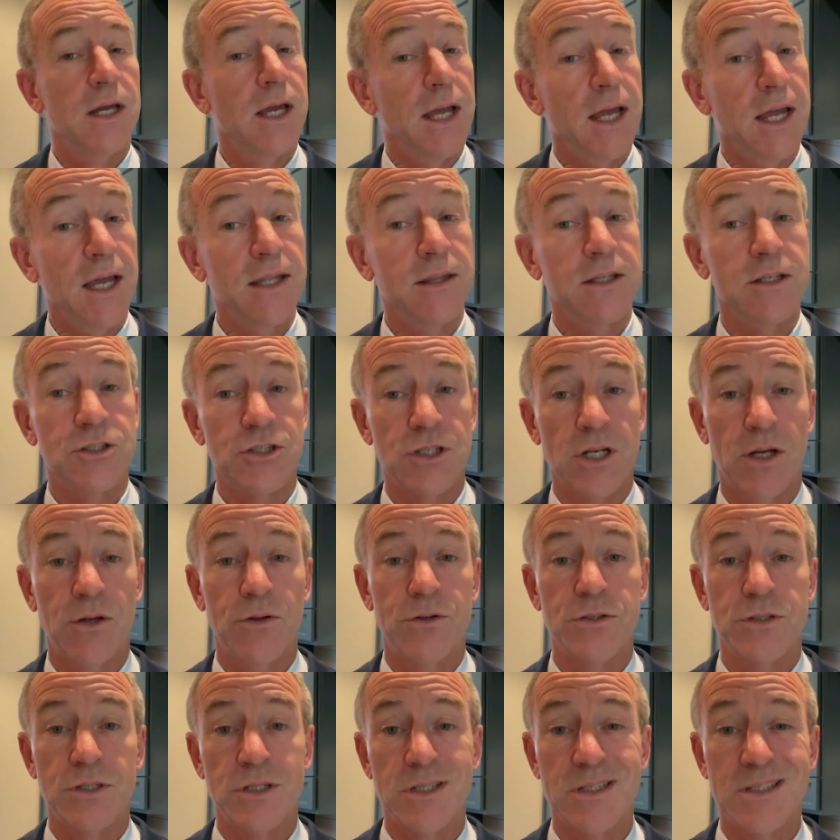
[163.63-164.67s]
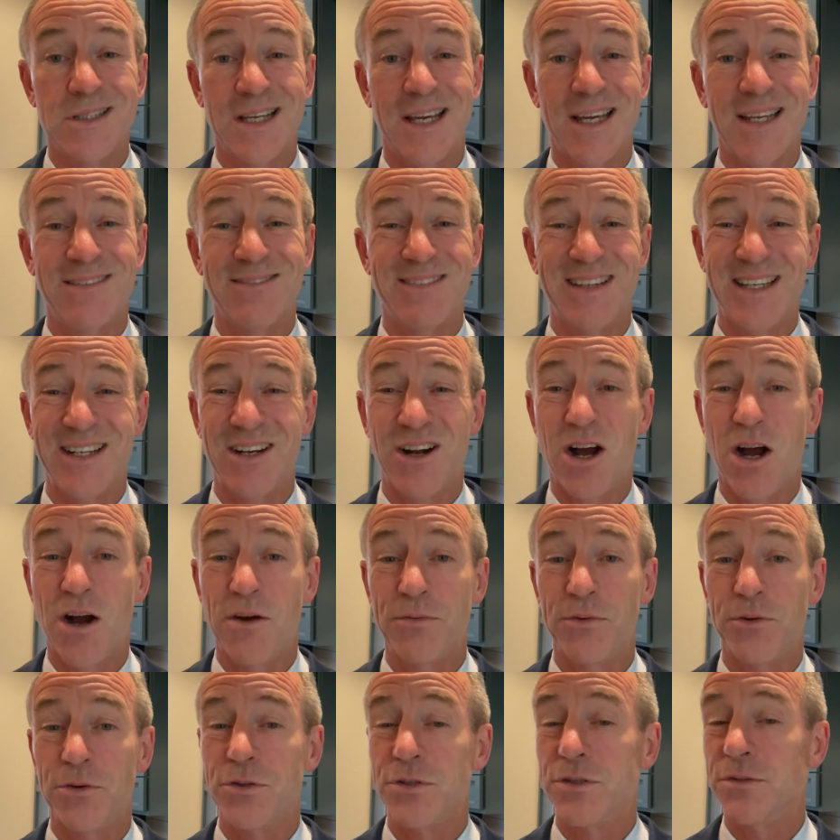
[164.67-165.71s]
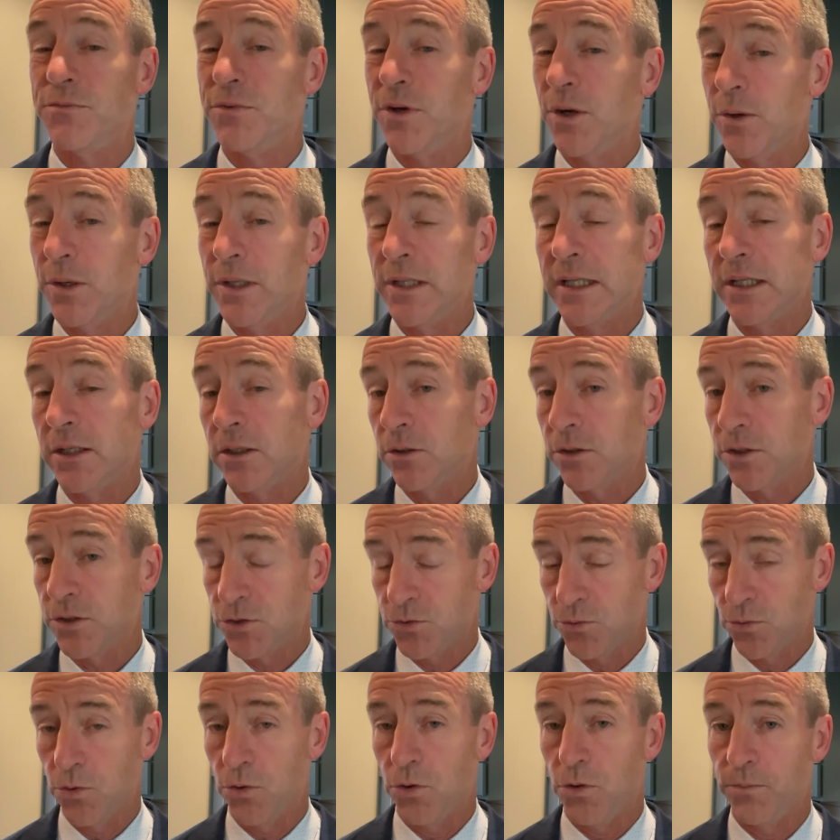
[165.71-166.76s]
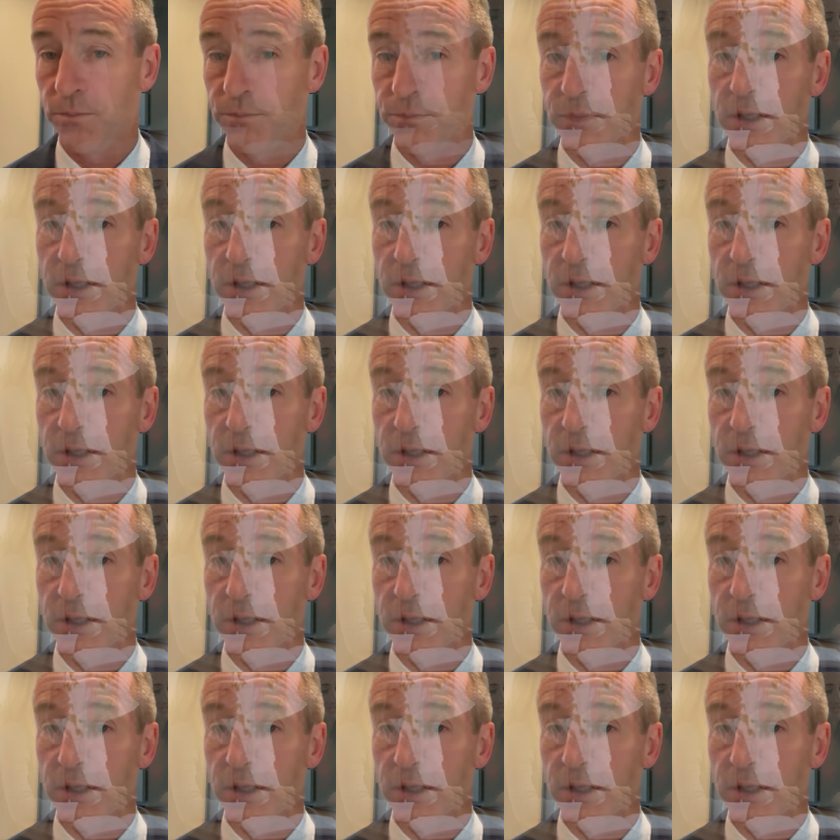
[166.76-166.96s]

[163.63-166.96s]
And the challenge is that it offers very little control.